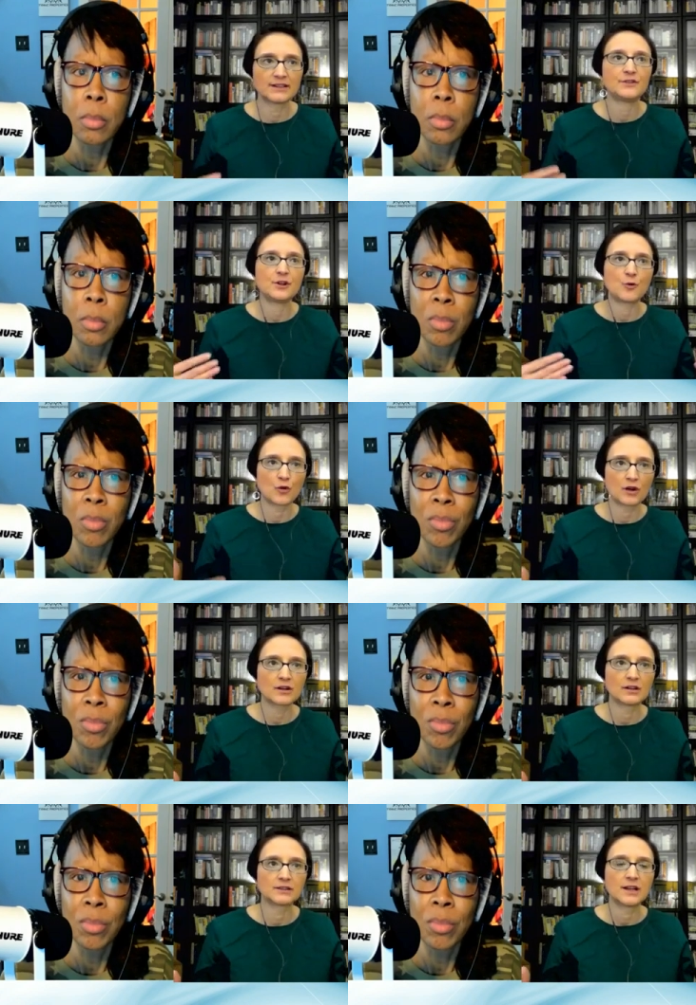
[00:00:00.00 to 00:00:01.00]
Speaker 1: live in a
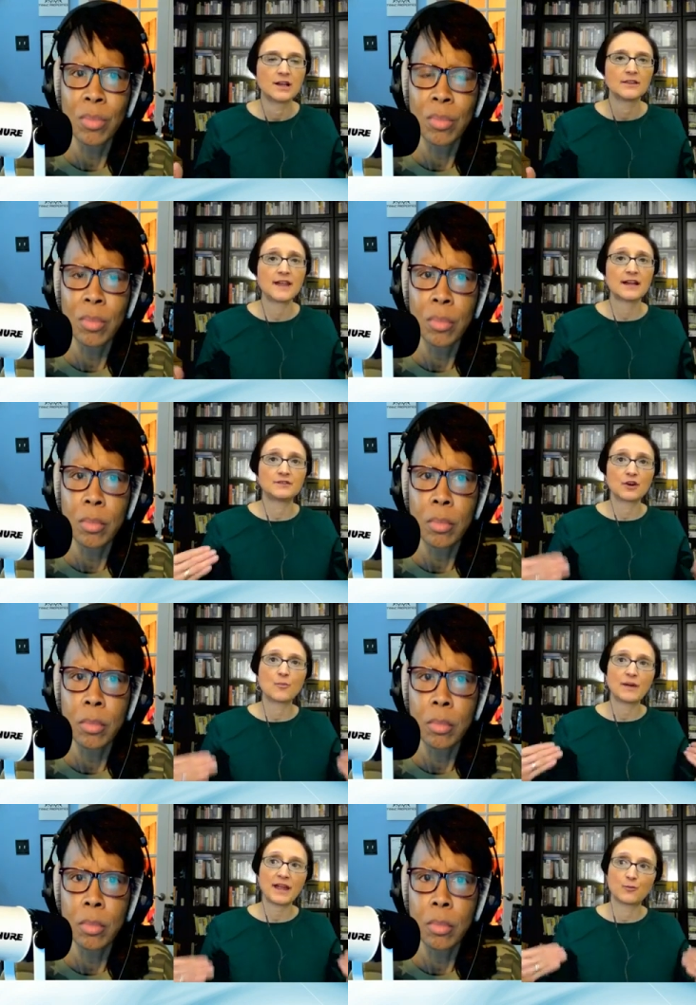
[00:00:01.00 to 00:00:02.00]
world that
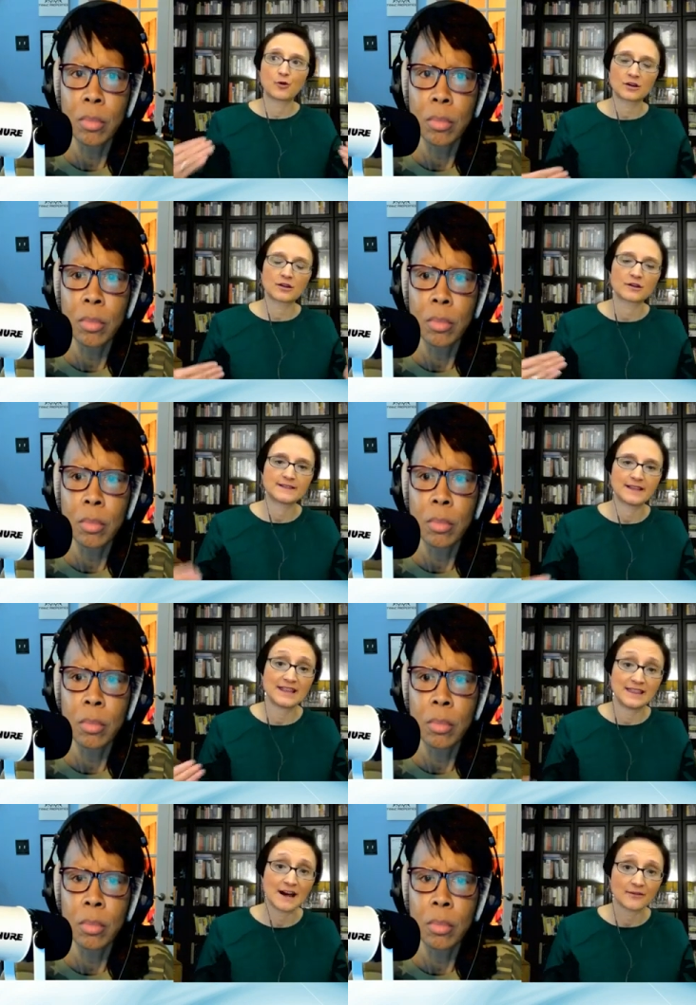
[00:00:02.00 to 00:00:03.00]
don't pay workers
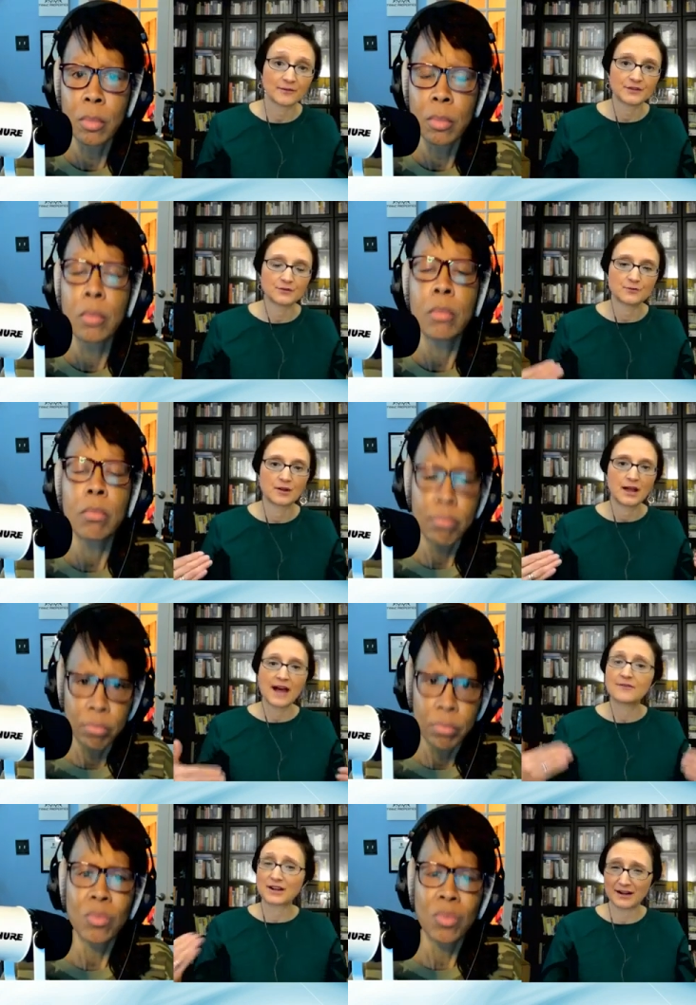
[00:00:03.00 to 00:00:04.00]
enough to
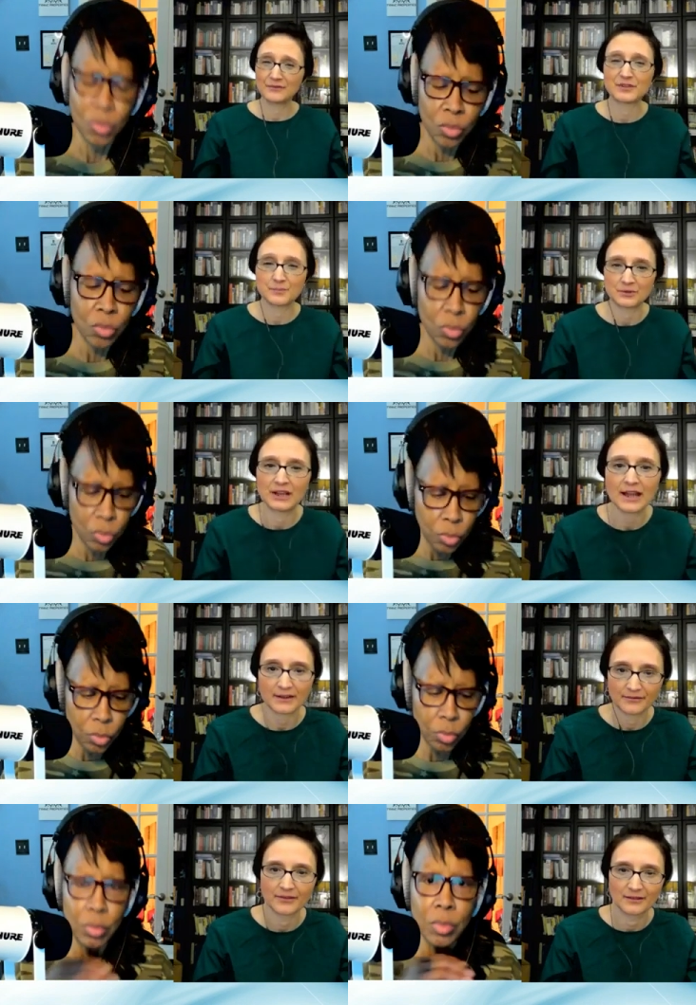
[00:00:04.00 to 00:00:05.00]
have a comfortable life?
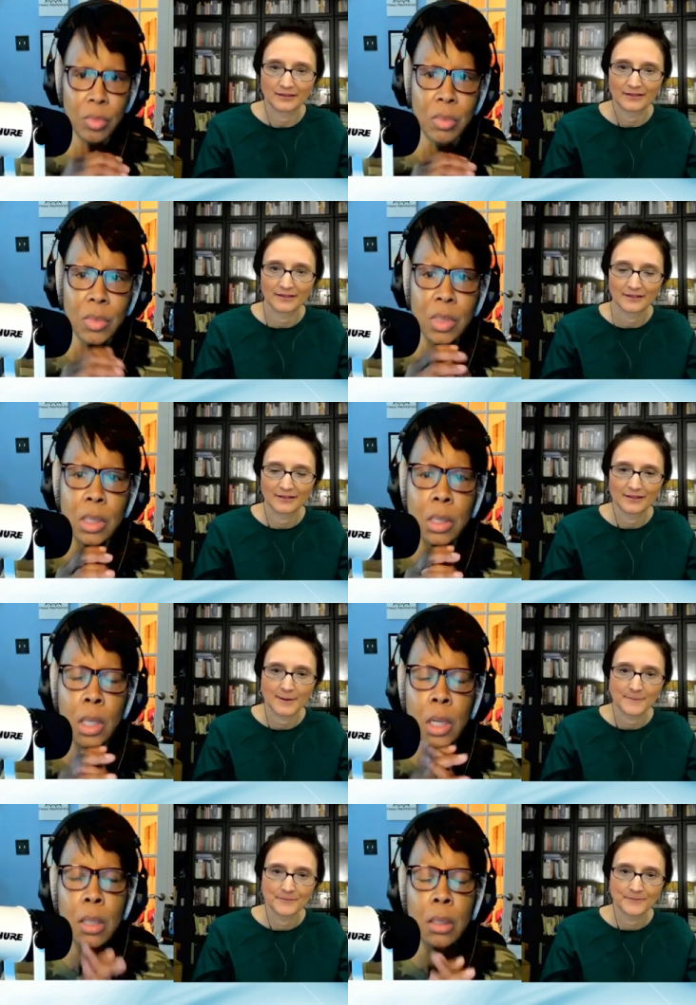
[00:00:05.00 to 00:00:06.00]

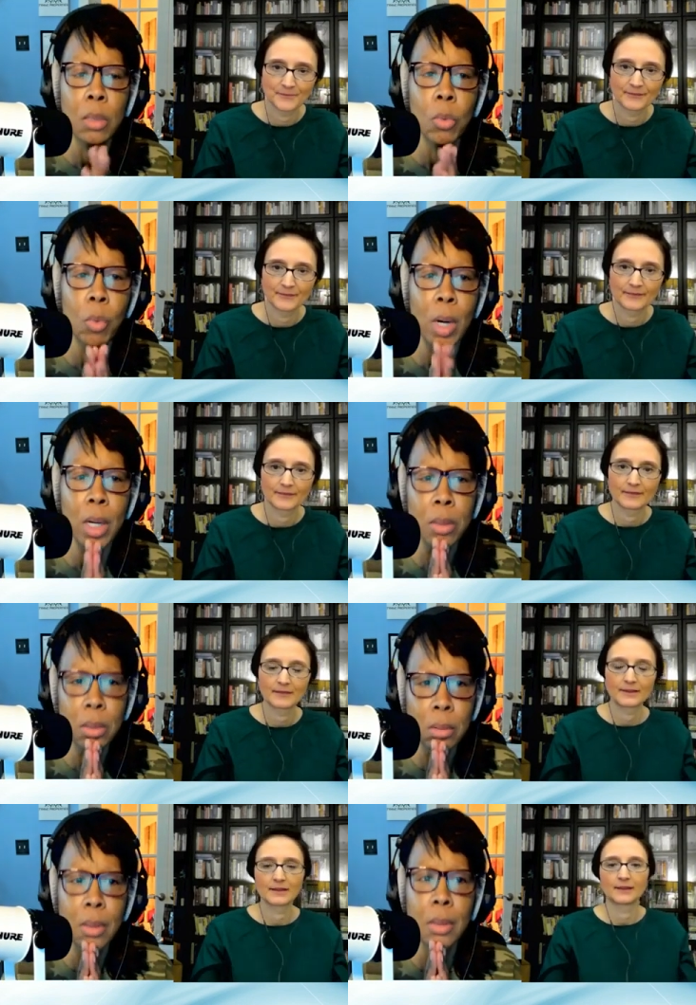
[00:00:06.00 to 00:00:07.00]
Speaker 2: Yeah.
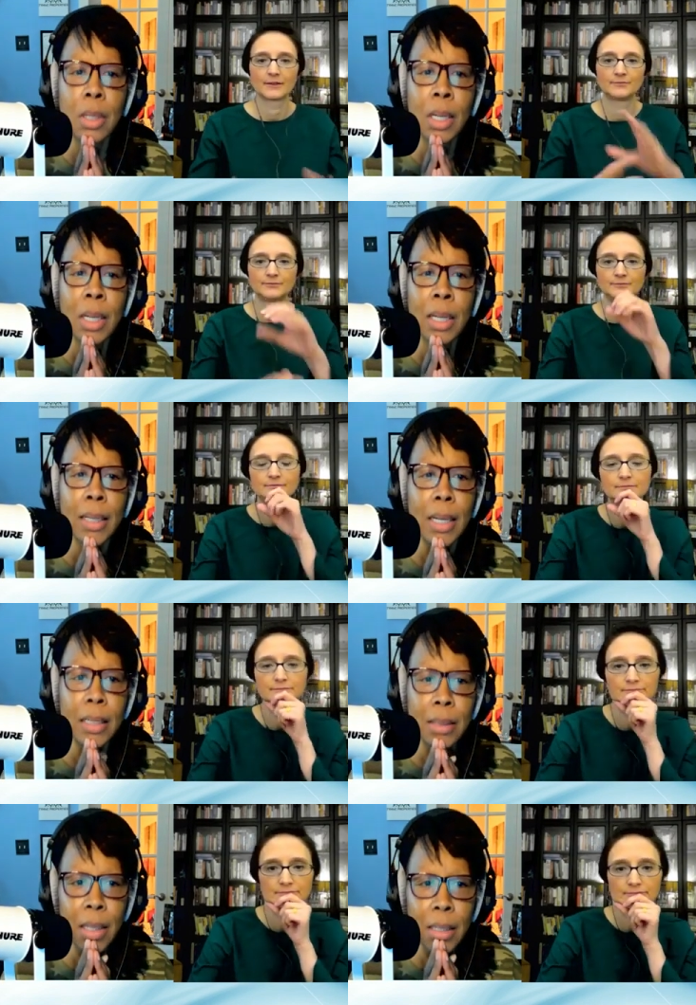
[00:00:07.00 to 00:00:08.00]
Wow.
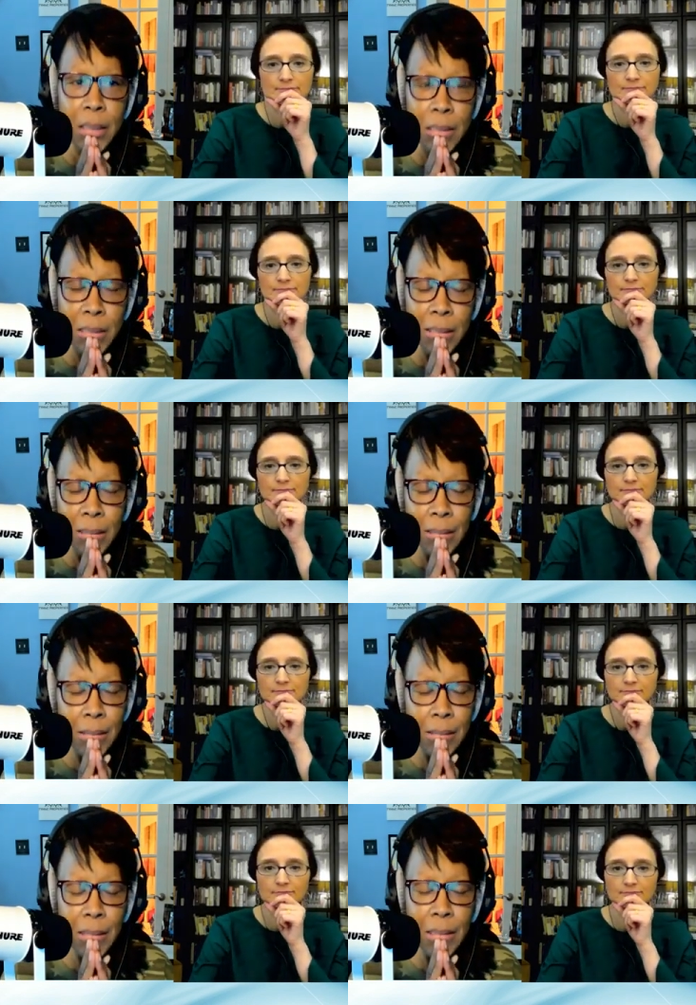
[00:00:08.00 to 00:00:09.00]
That is
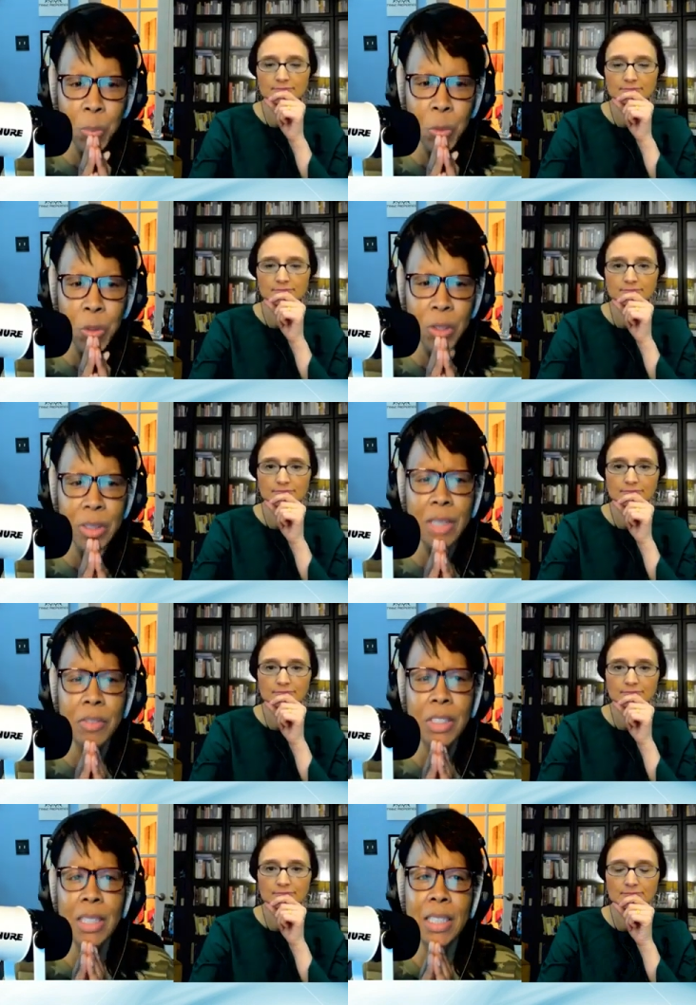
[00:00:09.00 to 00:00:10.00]
an
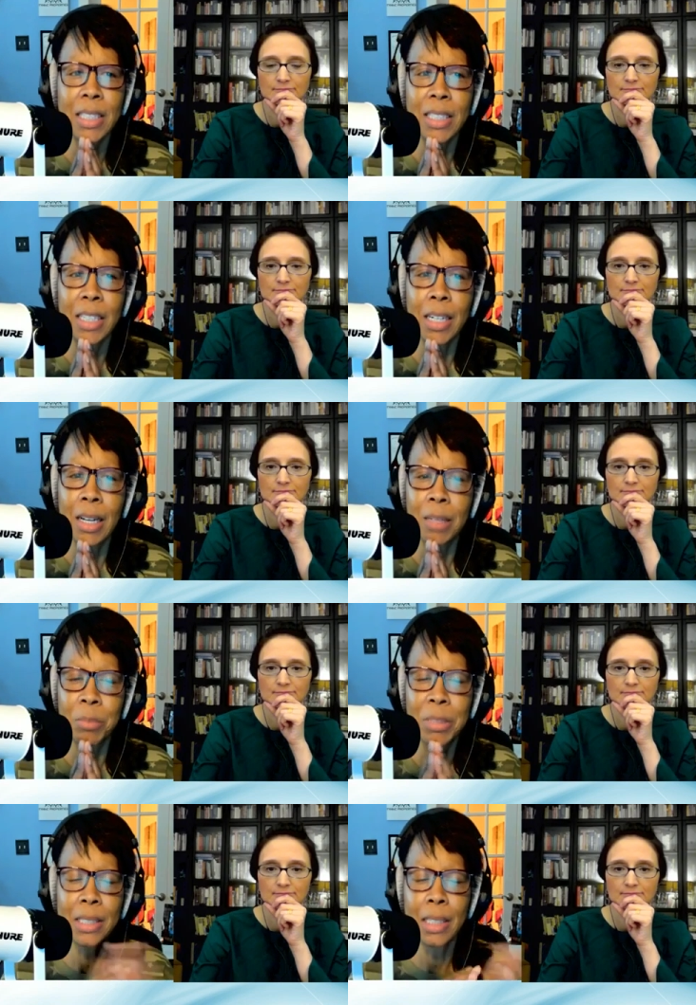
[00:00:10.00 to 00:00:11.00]
important conversation.
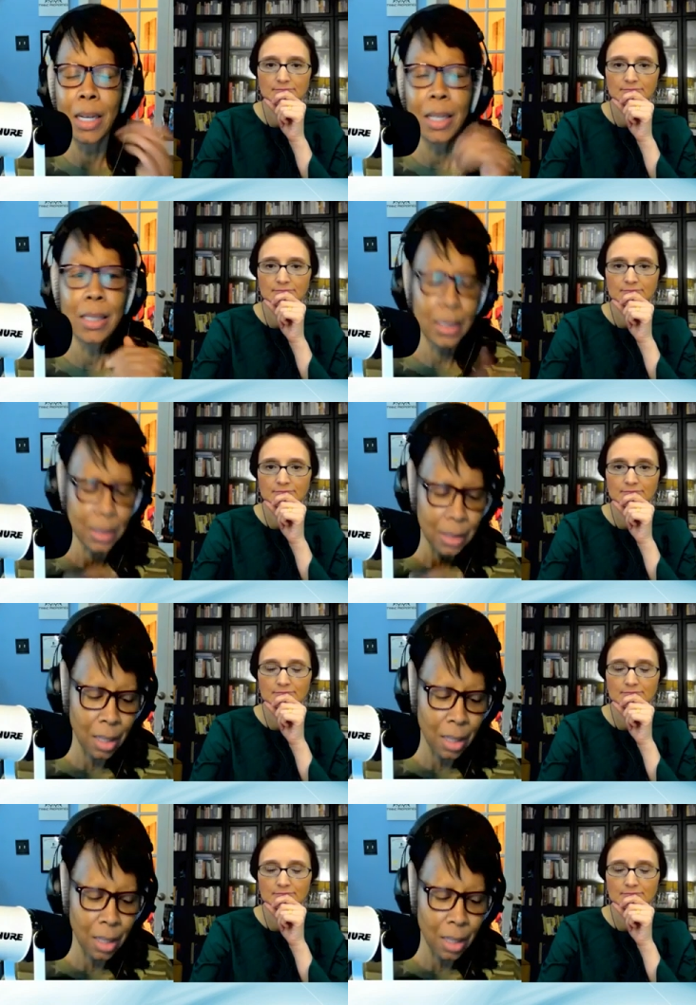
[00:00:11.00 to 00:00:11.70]
Now I'm seeing how